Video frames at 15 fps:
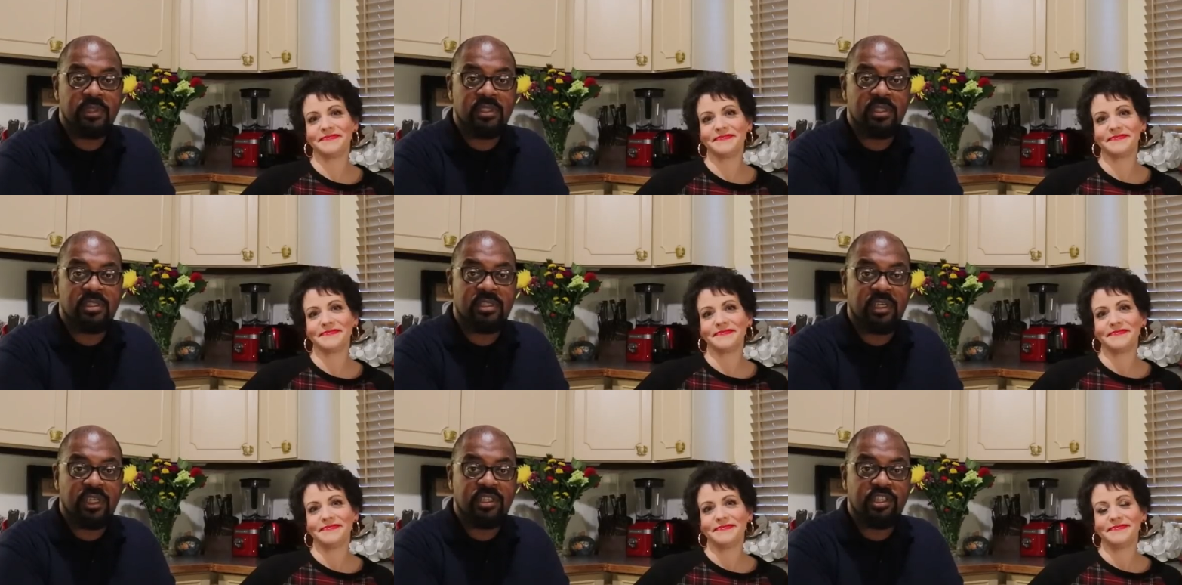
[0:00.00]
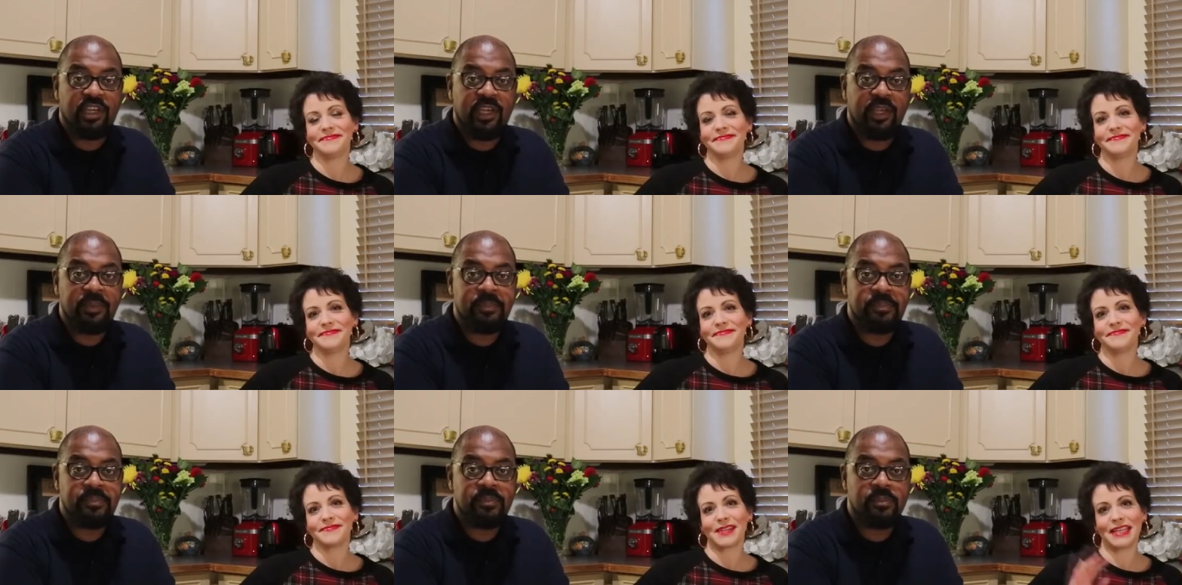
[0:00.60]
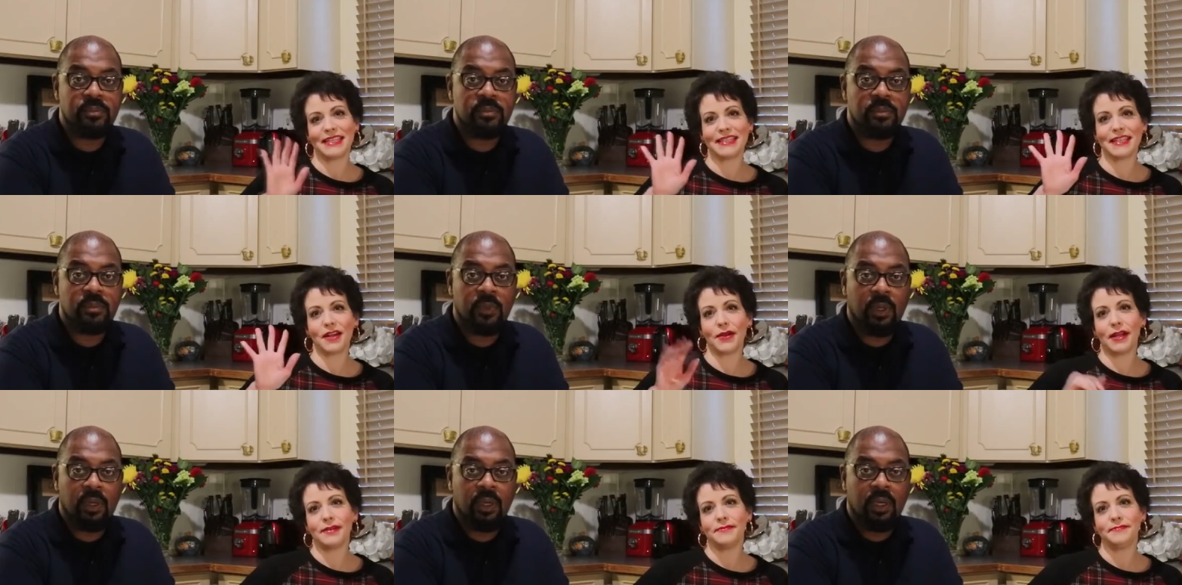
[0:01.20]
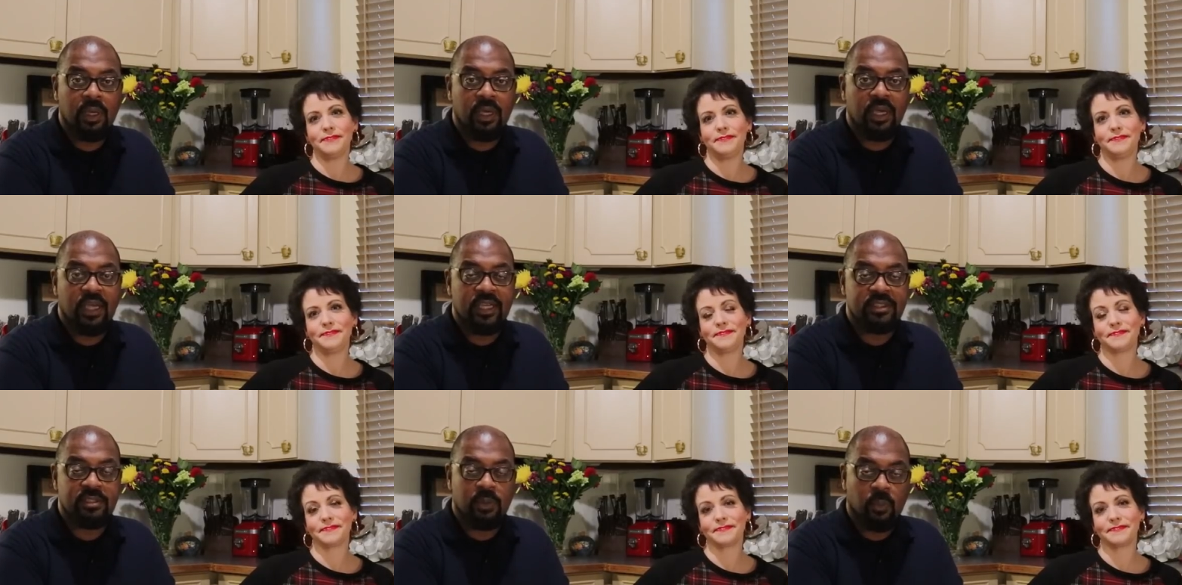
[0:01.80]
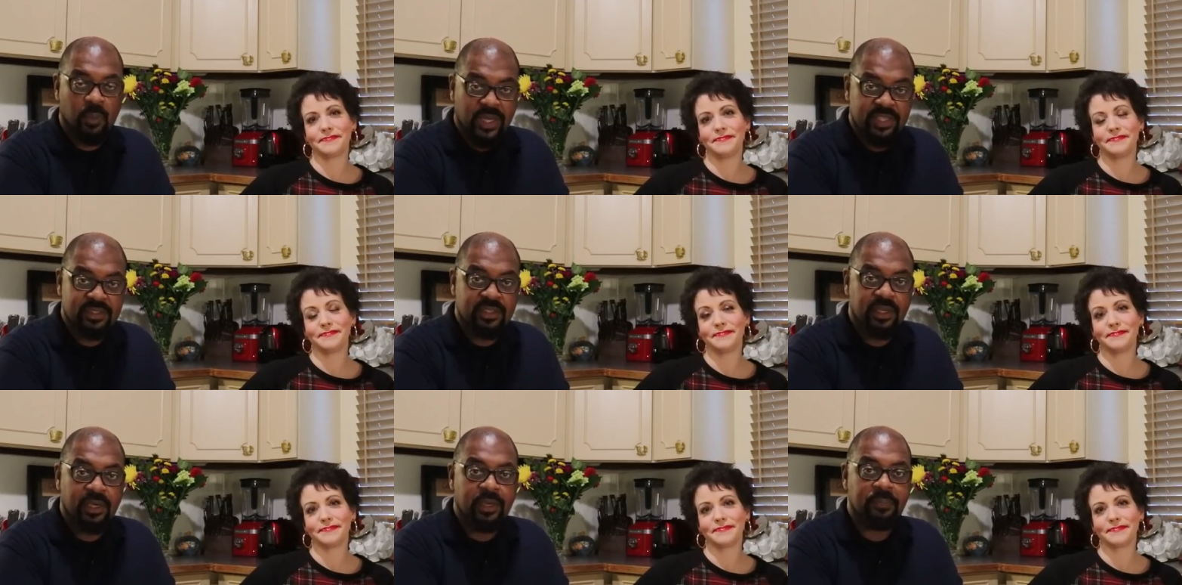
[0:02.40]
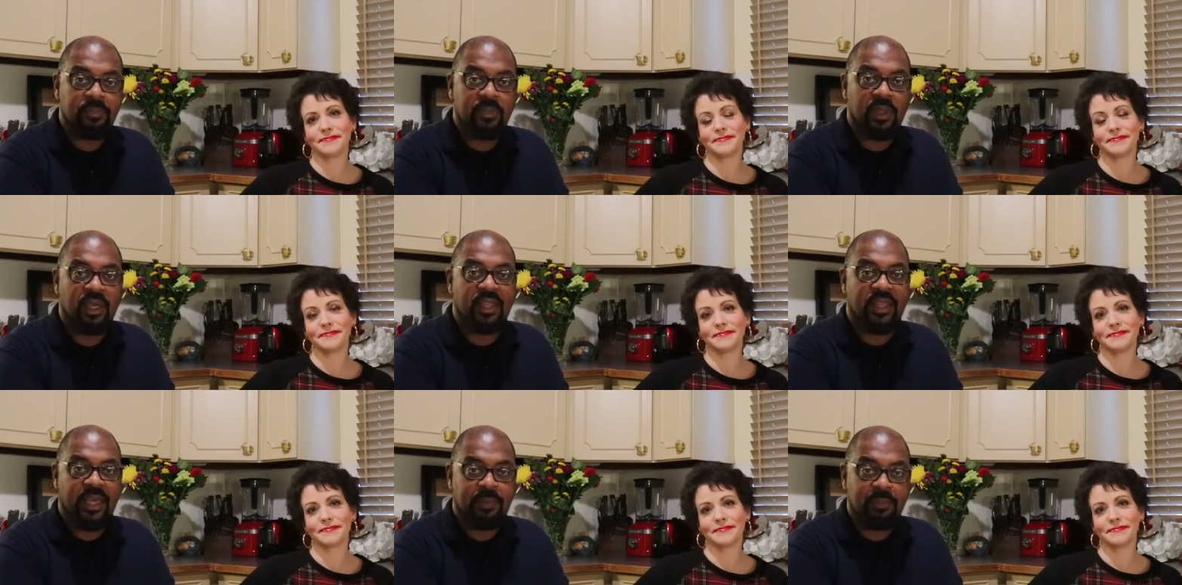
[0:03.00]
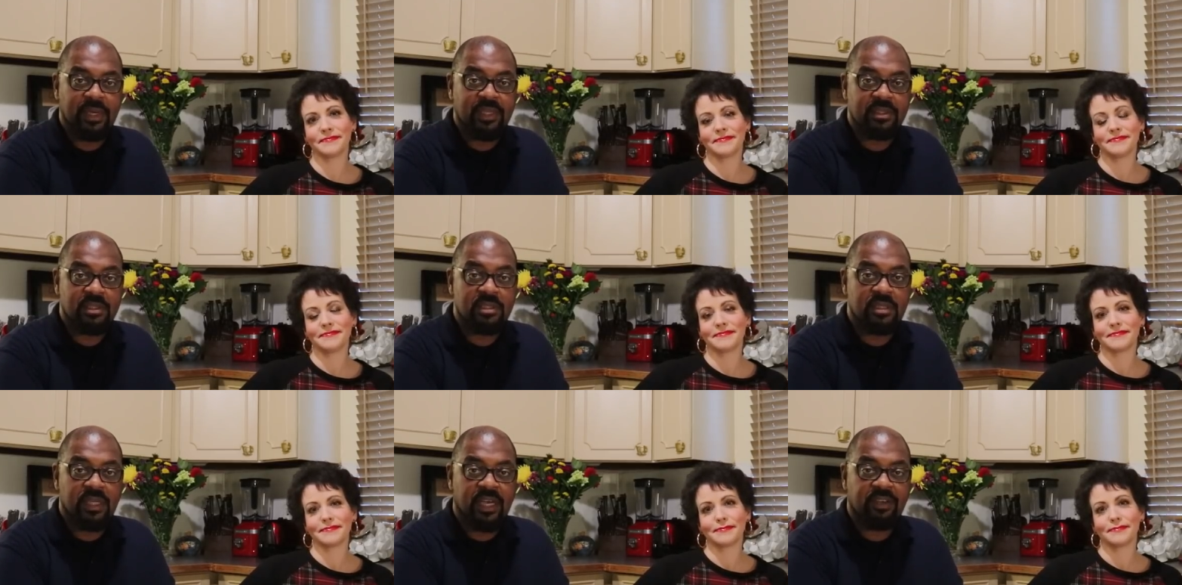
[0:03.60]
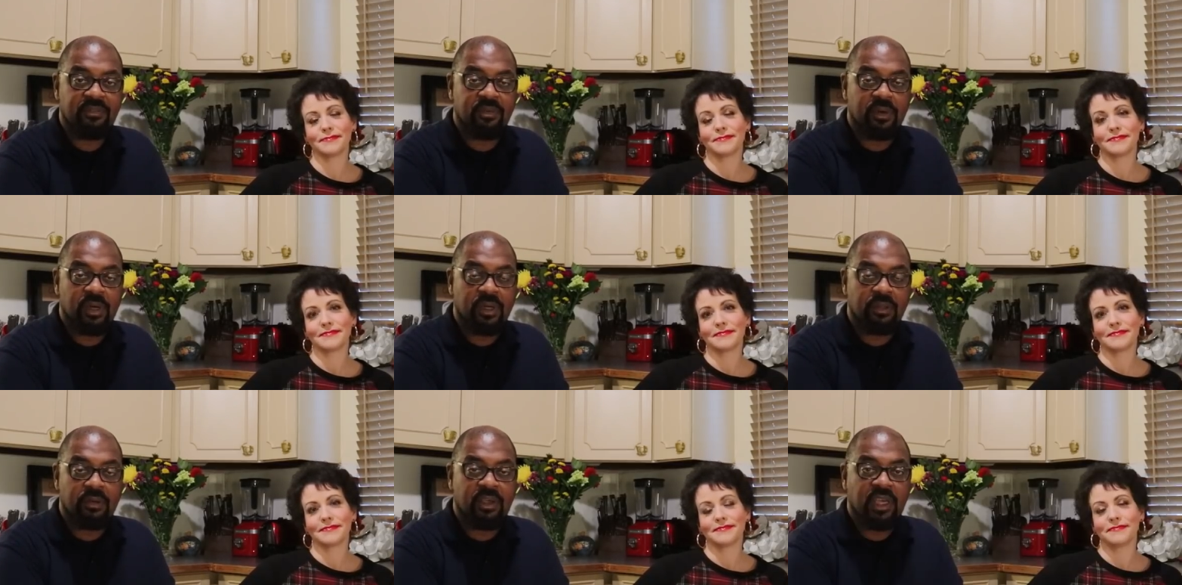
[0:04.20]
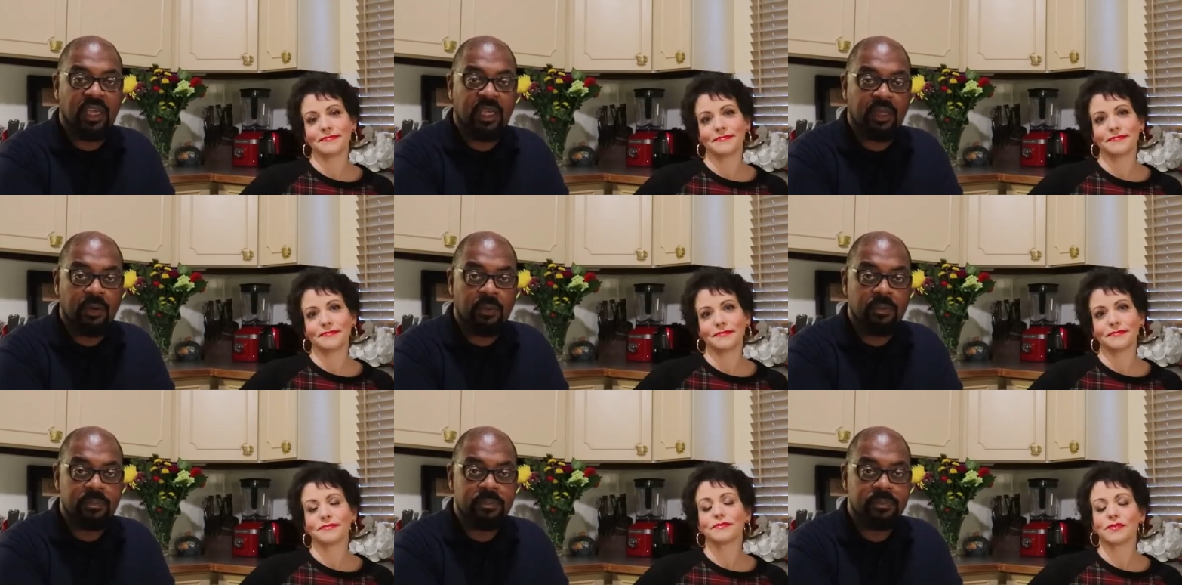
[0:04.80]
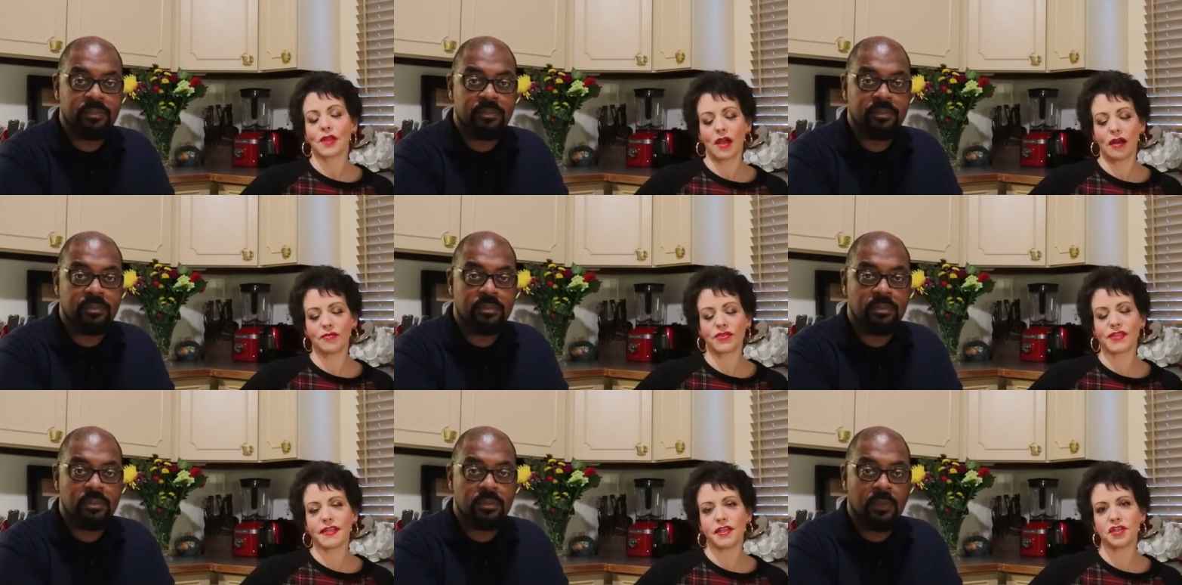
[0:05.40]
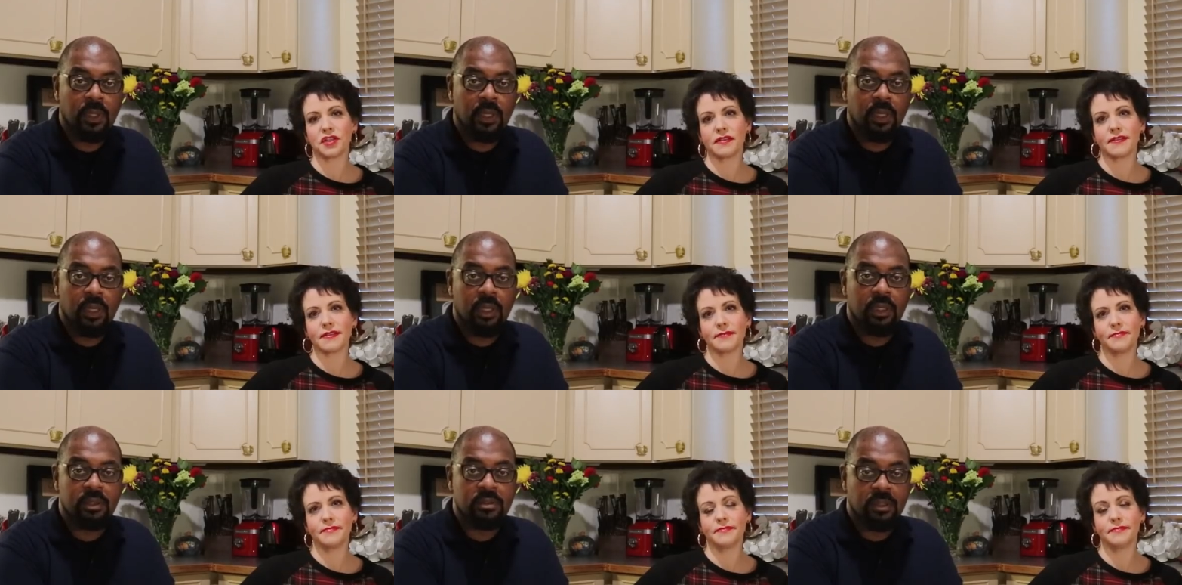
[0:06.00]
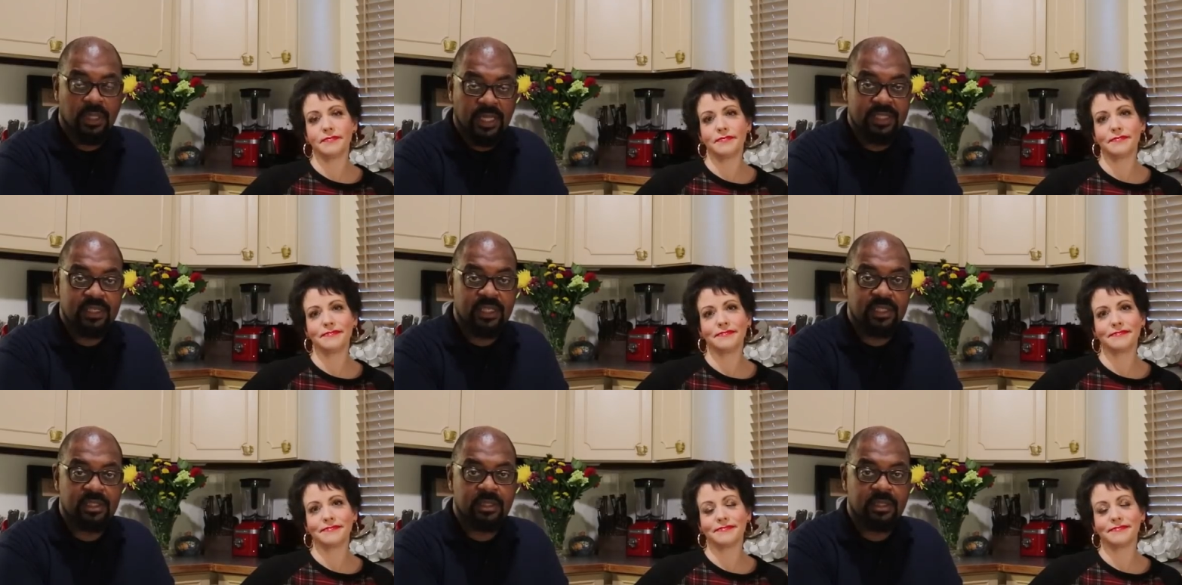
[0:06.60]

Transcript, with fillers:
Speaker 1: This is CJ. And Sarah. It's a Wednesday, and that means it's time for another Keto
Speaker 2: Conversations.
Speaker 1: So let's get